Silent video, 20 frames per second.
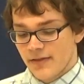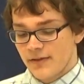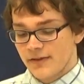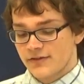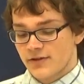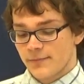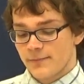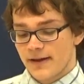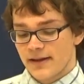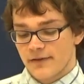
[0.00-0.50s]

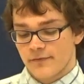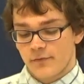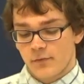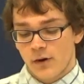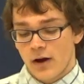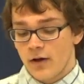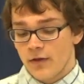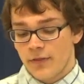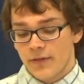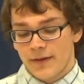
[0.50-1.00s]
These are men of
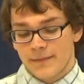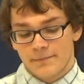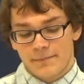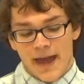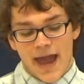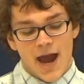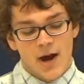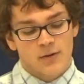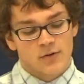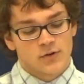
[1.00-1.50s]
wealth and
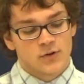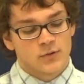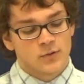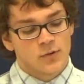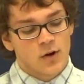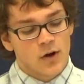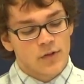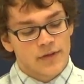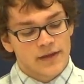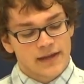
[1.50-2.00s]
power who
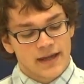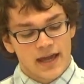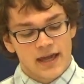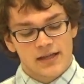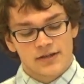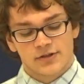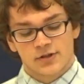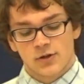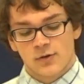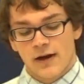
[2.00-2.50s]
do all they
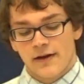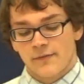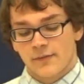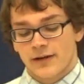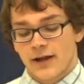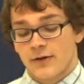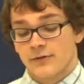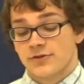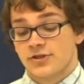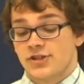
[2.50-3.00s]
can to show
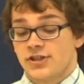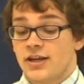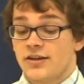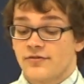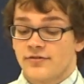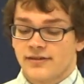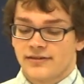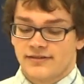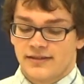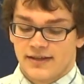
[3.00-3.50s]
everyone how
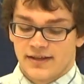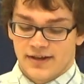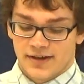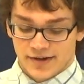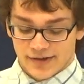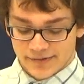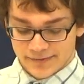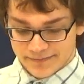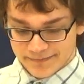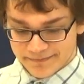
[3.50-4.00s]
generous they are.